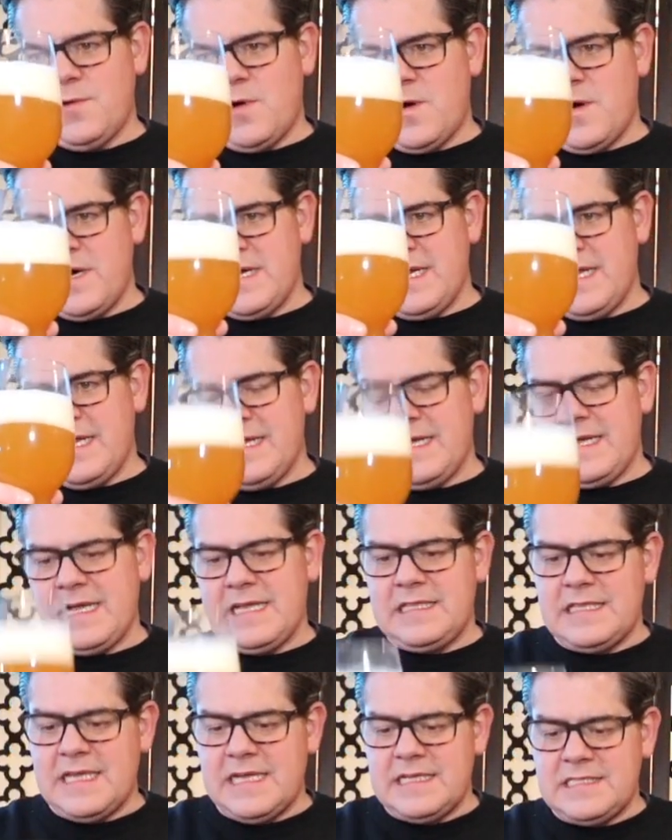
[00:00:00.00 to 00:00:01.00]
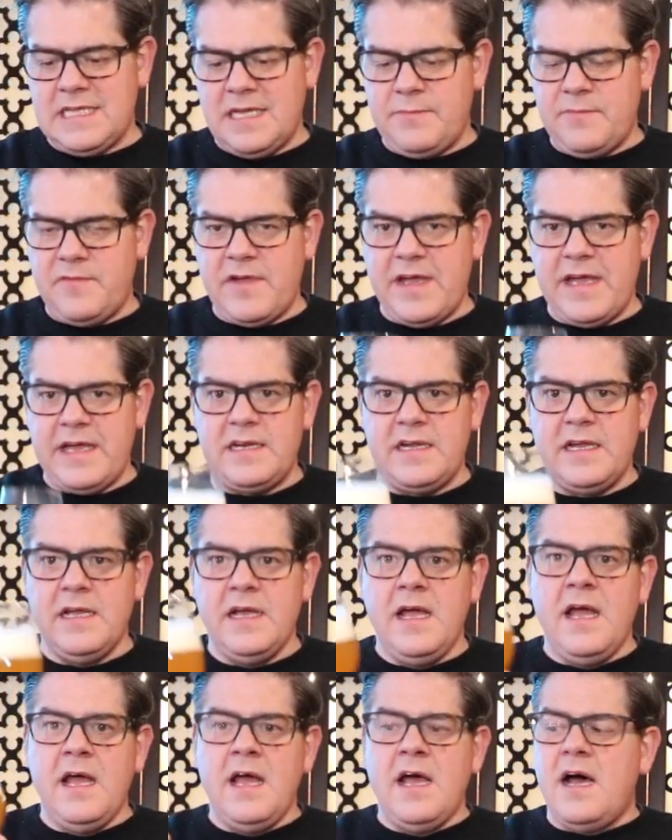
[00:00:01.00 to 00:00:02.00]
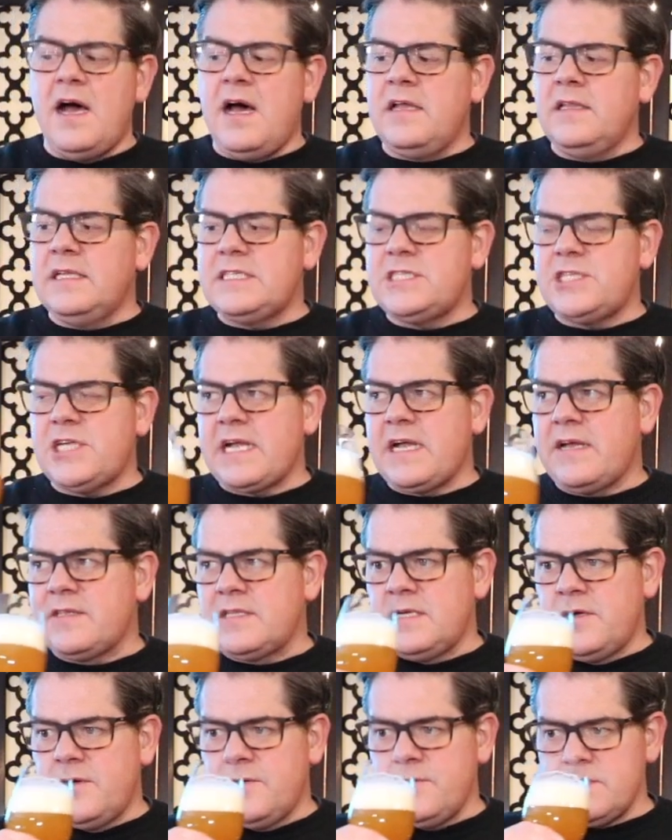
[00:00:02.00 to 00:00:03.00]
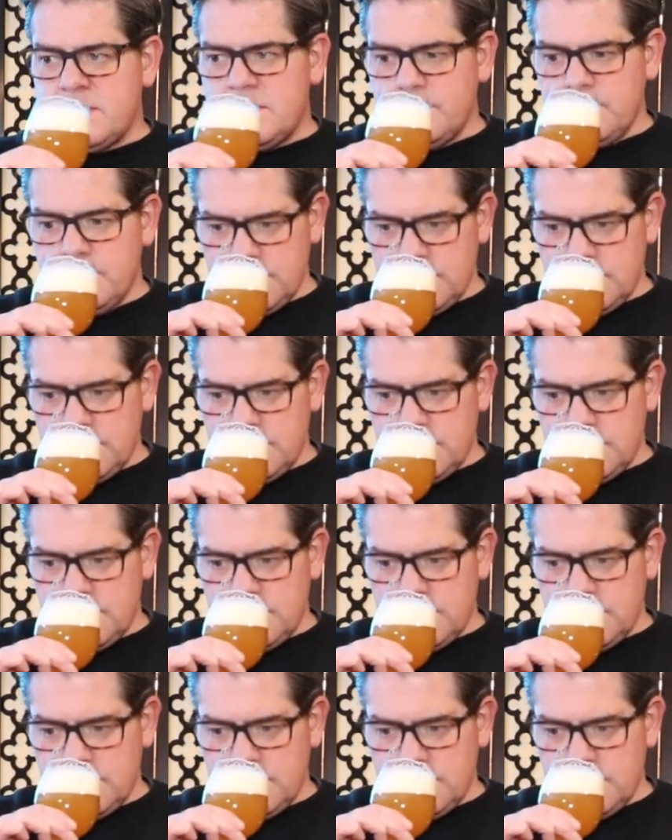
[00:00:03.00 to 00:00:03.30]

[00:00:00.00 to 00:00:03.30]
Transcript: hard and I get that type of head. Let's check out the nose.